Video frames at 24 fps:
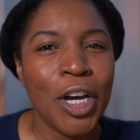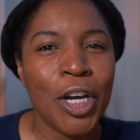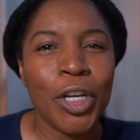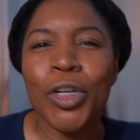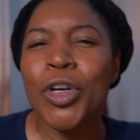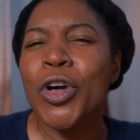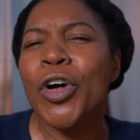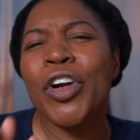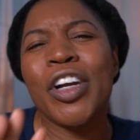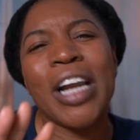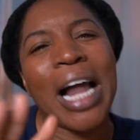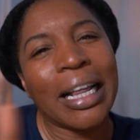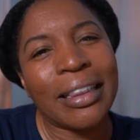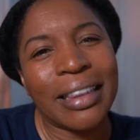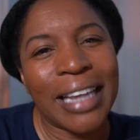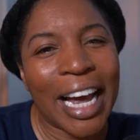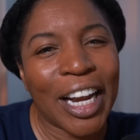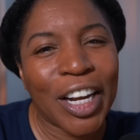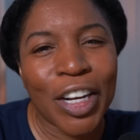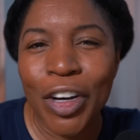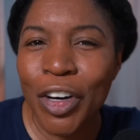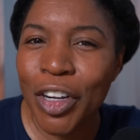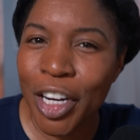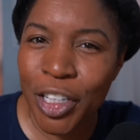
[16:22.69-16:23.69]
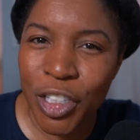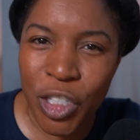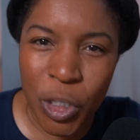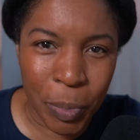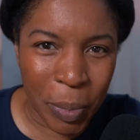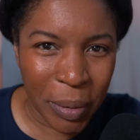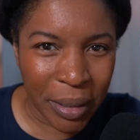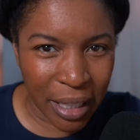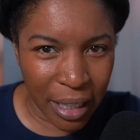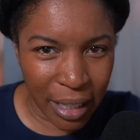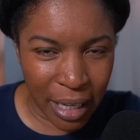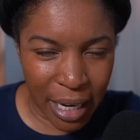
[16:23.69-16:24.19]
you're not that good at
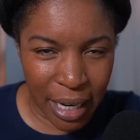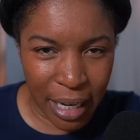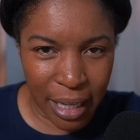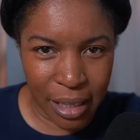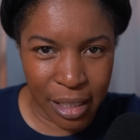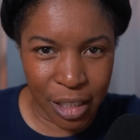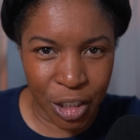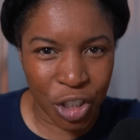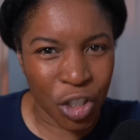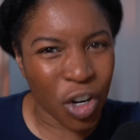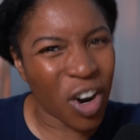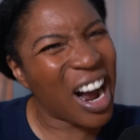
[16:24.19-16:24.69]
speaking English,